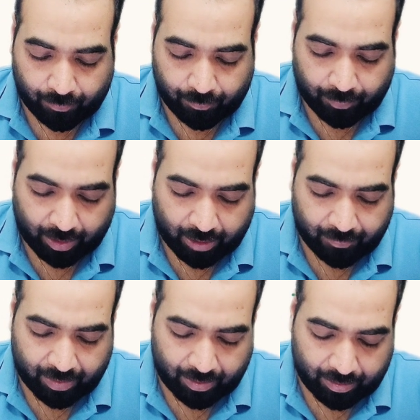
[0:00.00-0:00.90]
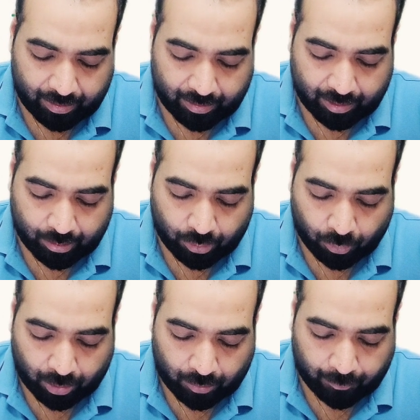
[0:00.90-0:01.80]
whatever the
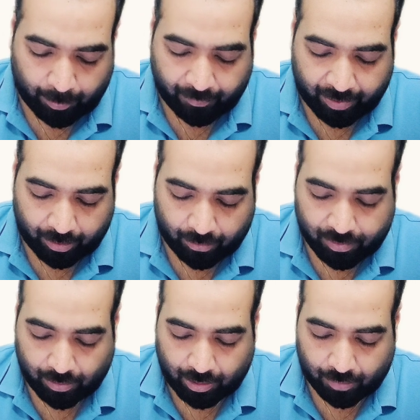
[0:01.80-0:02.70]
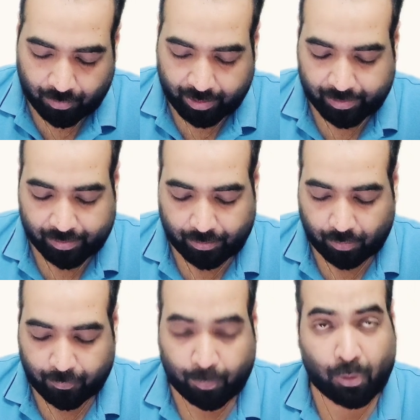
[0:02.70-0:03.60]
total of profit and loss account is
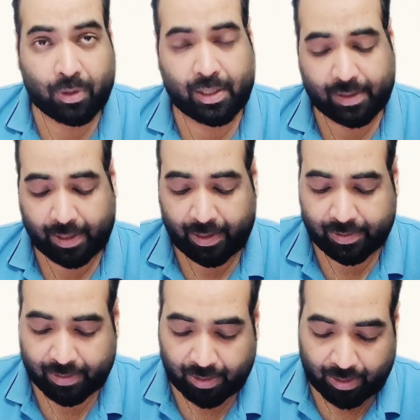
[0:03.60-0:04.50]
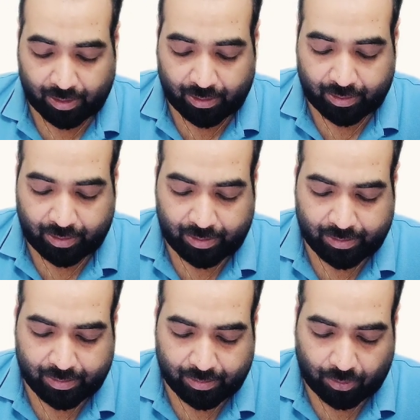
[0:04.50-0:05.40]
of both the sides,
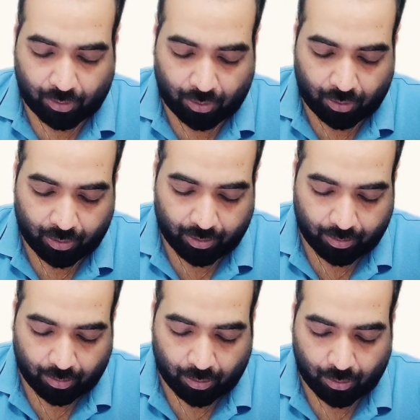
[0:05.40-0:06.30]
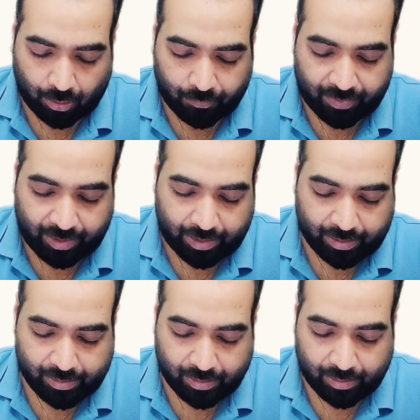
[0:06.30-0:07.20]
these all of
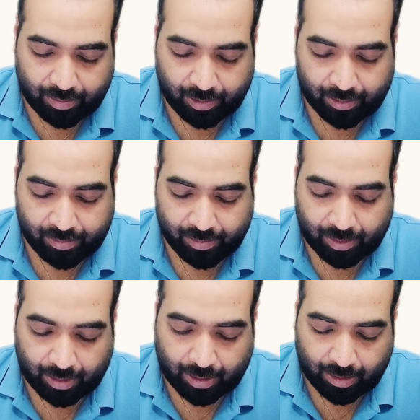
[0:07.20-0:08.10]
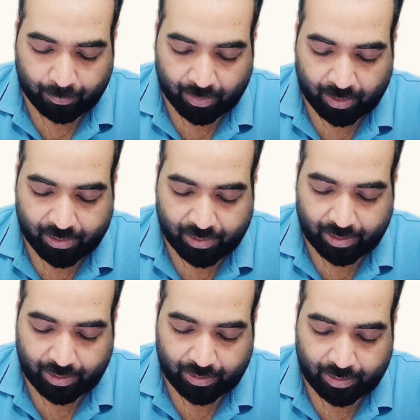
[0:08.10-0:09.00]
these things are merged
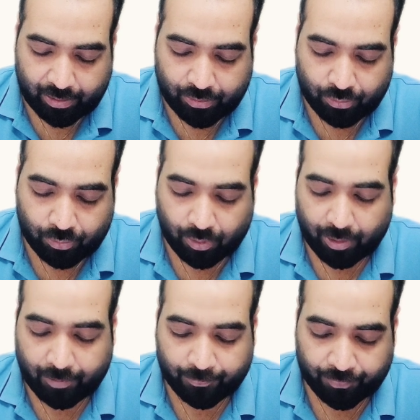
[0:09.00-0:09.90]
in these two only.